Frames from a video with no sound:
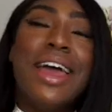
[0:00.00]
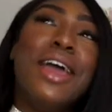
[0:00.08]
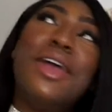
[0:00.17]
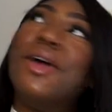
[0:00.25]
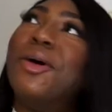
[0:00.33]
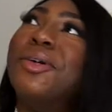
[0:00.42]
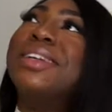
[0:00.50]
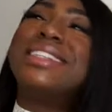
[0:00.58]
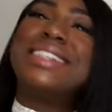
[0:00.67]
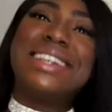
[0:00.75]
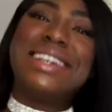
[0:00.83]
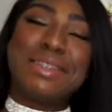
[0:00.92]
It
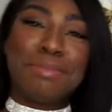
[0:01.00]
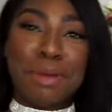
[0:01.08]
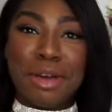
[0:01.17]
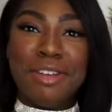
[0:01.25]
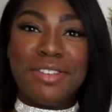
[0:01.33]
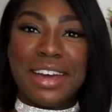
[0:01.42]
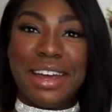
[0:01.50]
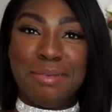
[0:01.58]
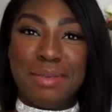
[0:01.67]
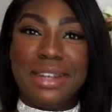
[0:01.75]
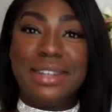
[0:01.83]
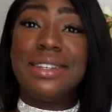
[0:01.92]
honestly is motivating
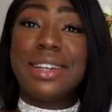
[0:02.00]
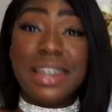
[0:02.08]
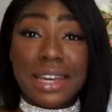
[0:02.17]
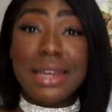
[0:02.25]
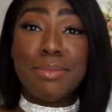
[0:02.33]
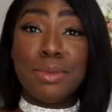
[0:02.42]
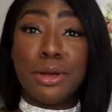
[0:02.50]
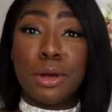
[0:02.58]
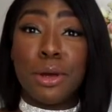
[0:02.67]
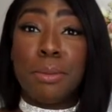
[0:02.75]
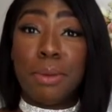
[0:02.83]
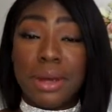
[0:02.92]
me to keep,
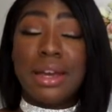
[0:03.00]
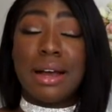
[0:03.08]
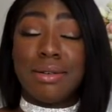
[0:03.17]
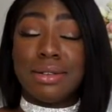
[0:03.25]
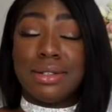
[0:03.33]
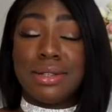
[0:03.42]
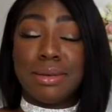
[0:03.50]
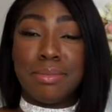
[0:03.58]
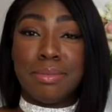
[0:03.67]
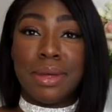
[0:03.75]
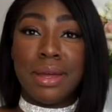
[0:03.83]
putting out some,